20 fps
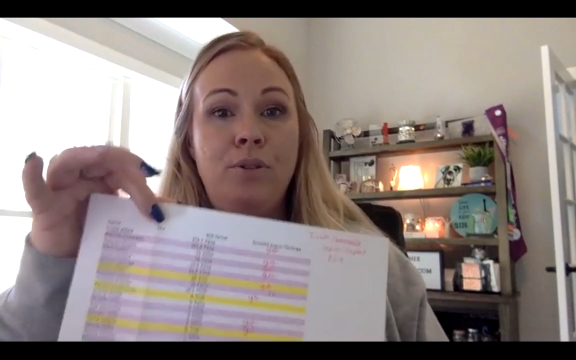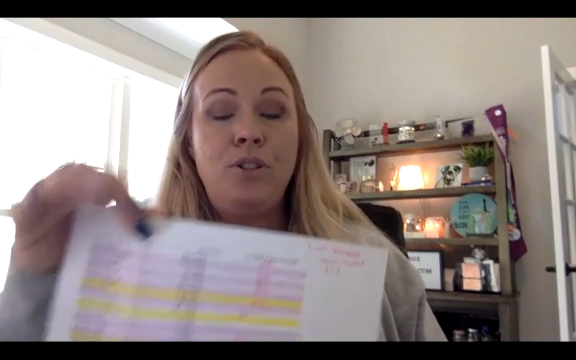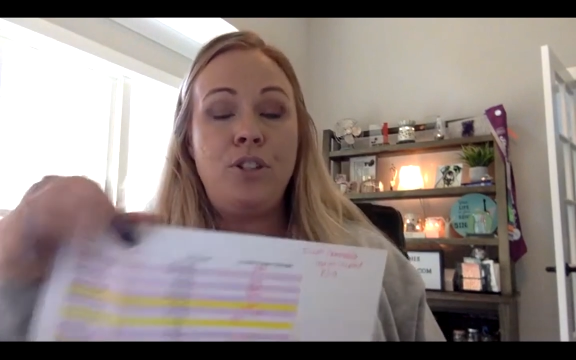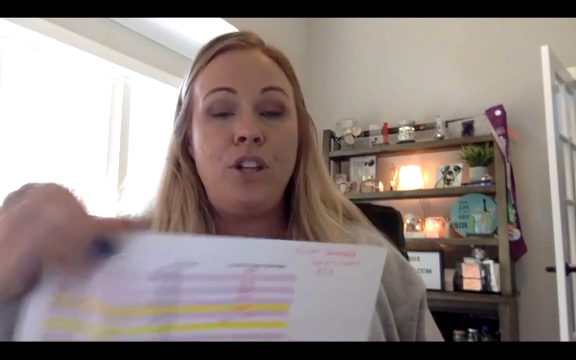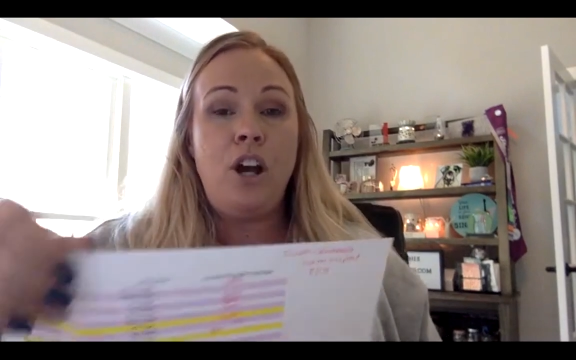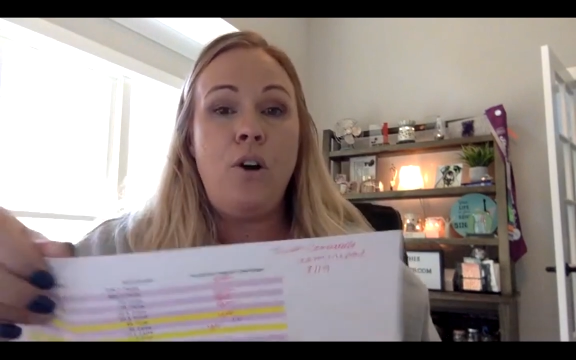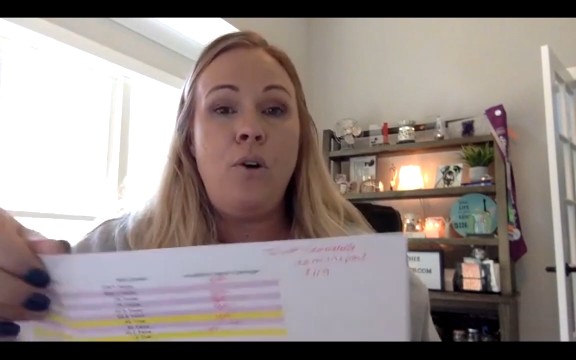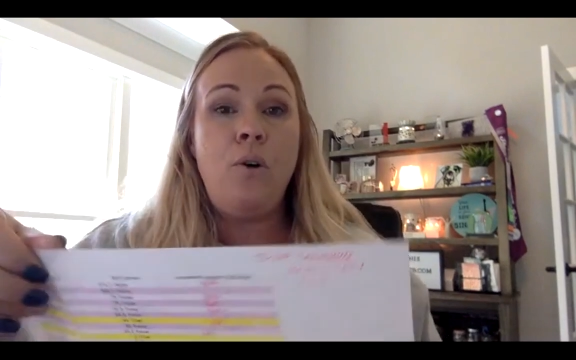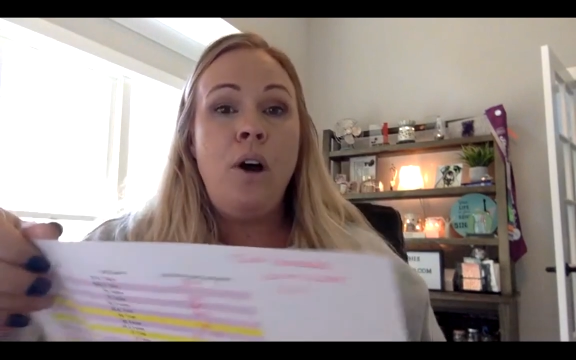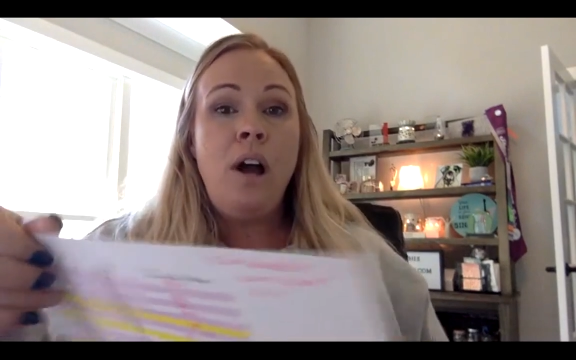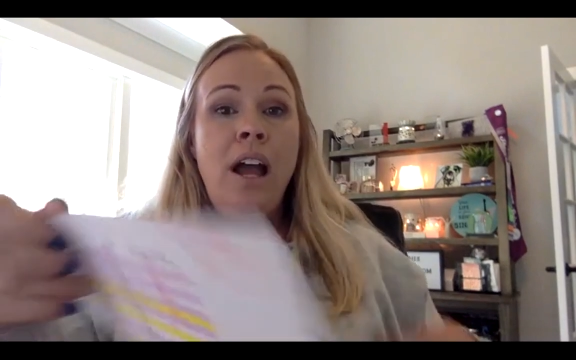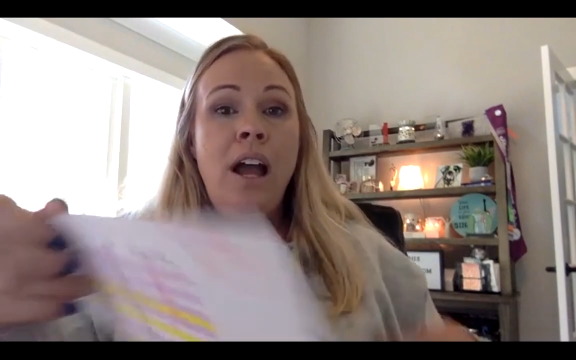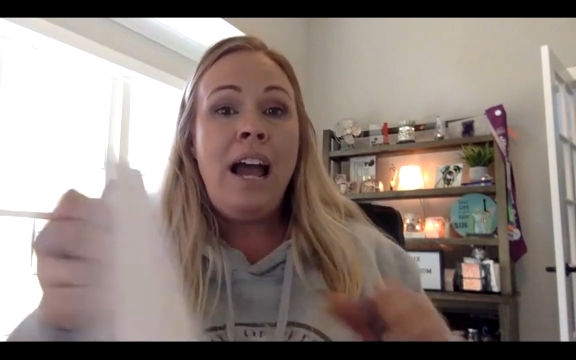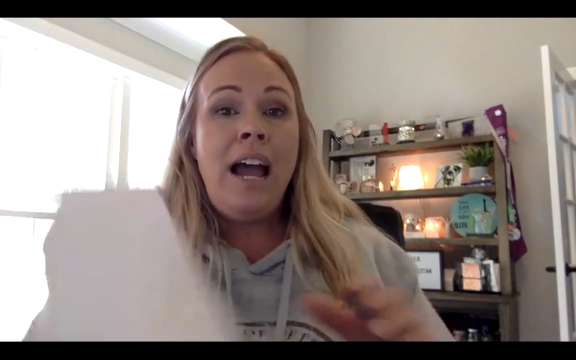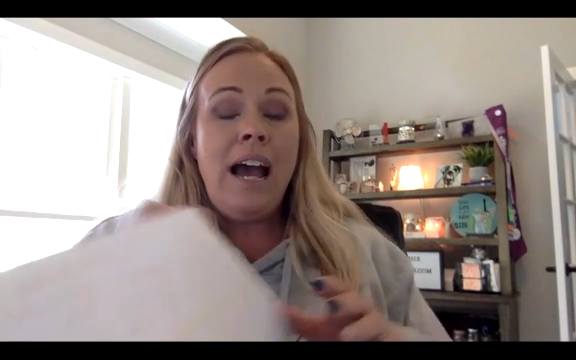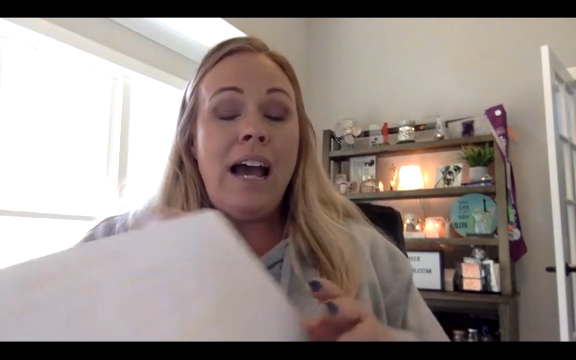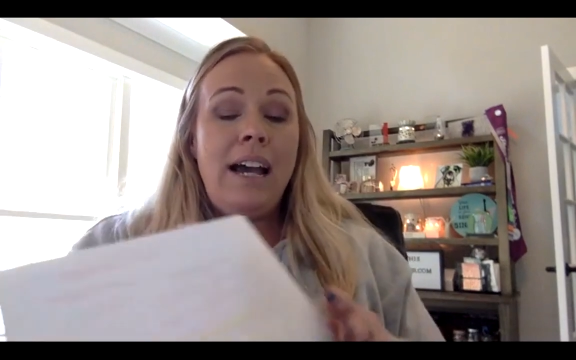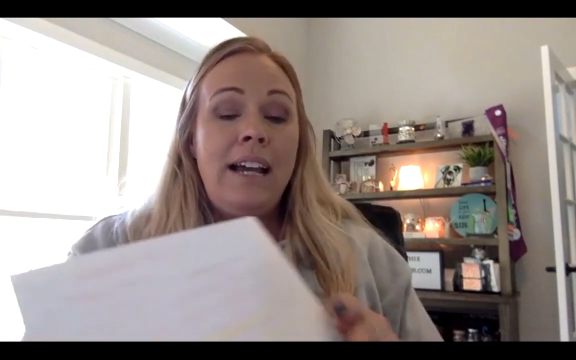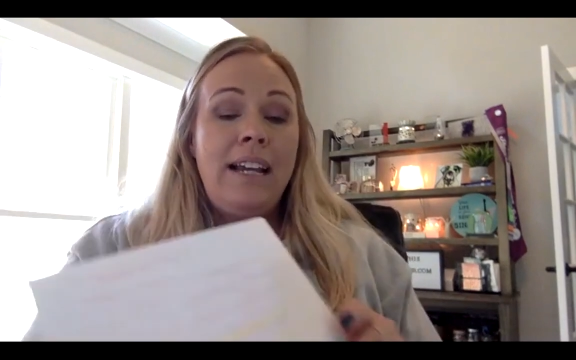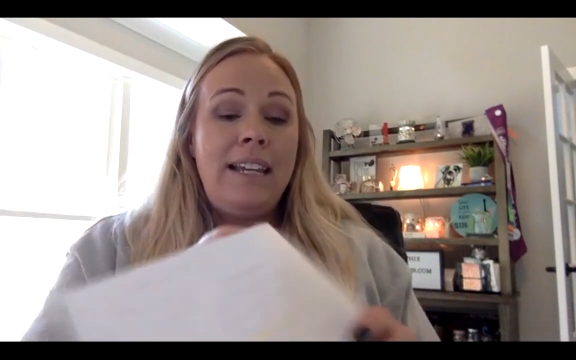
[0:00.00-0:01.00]
So
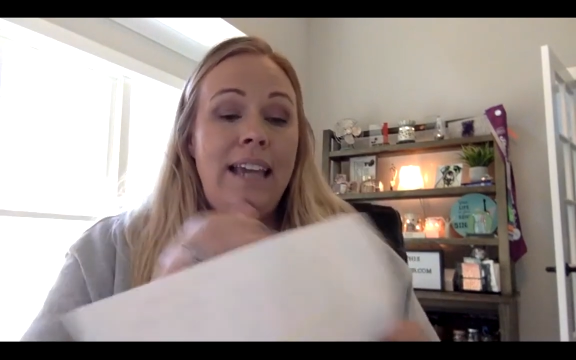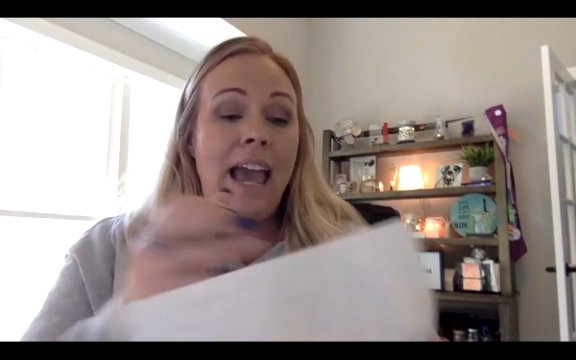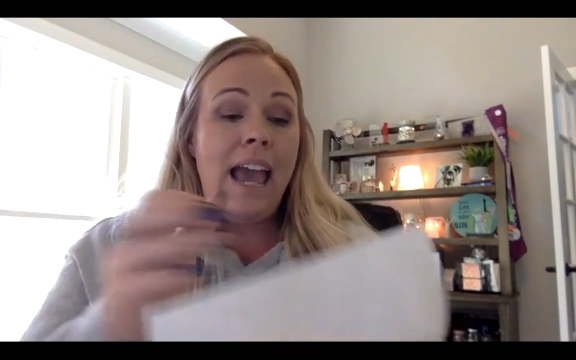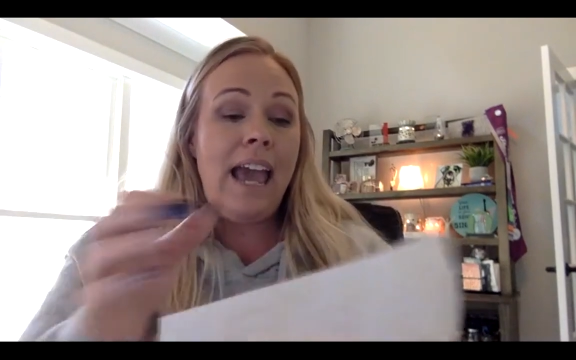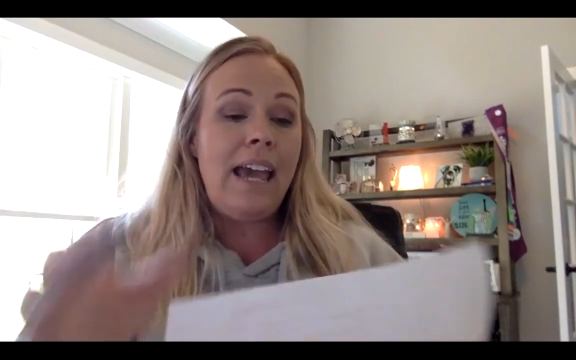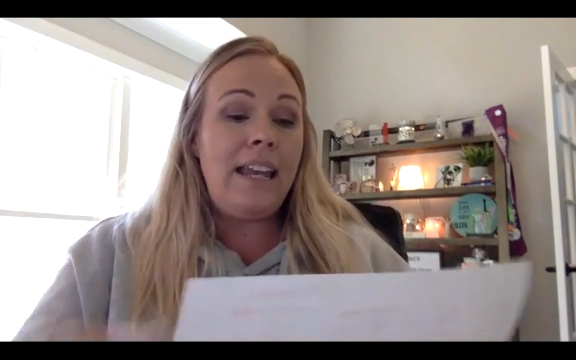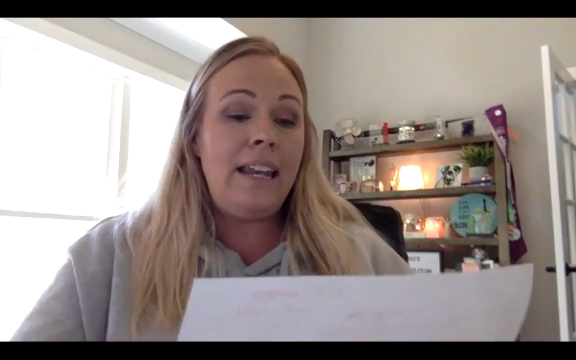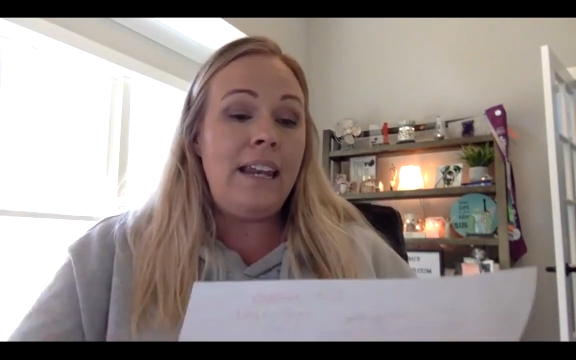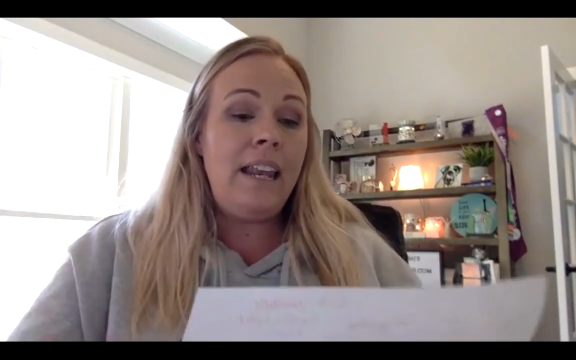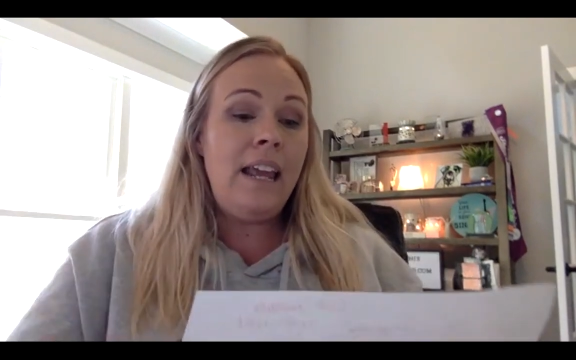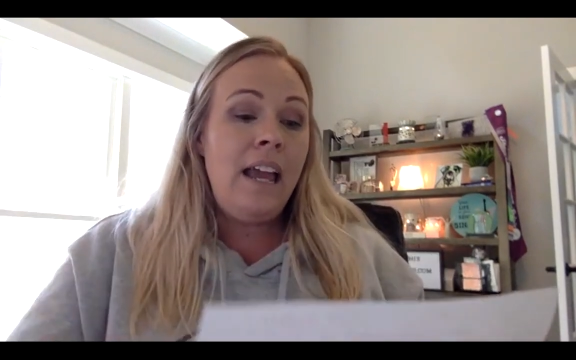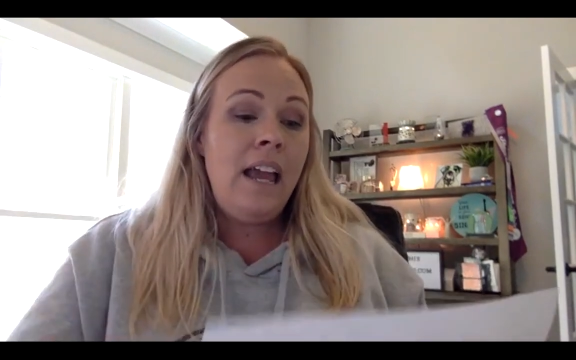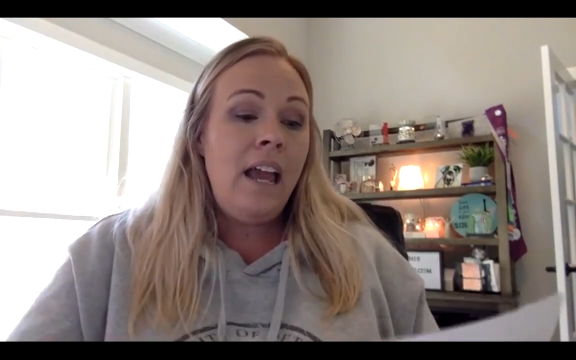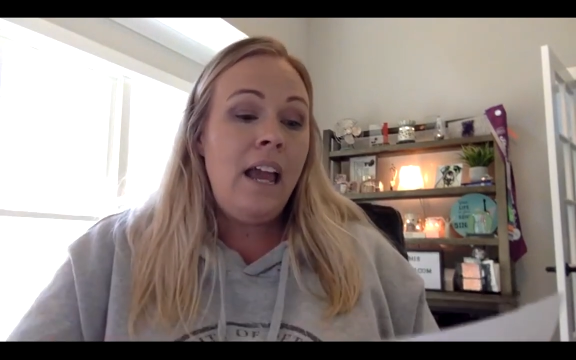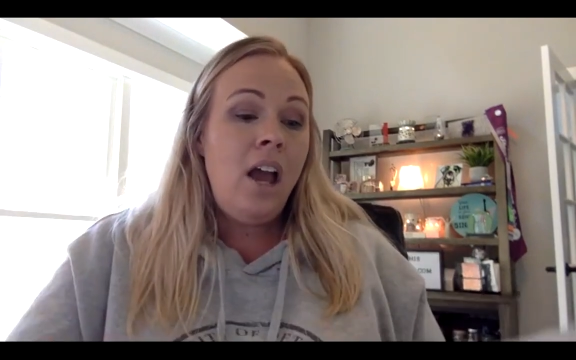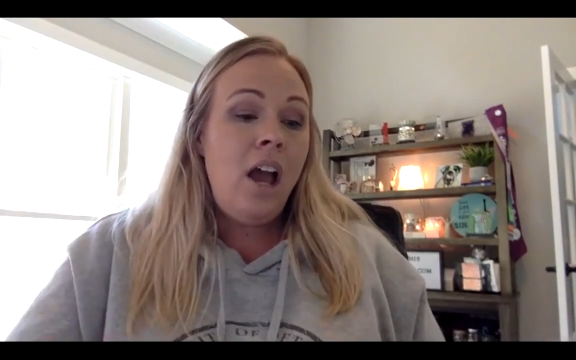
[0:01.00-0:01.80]
again,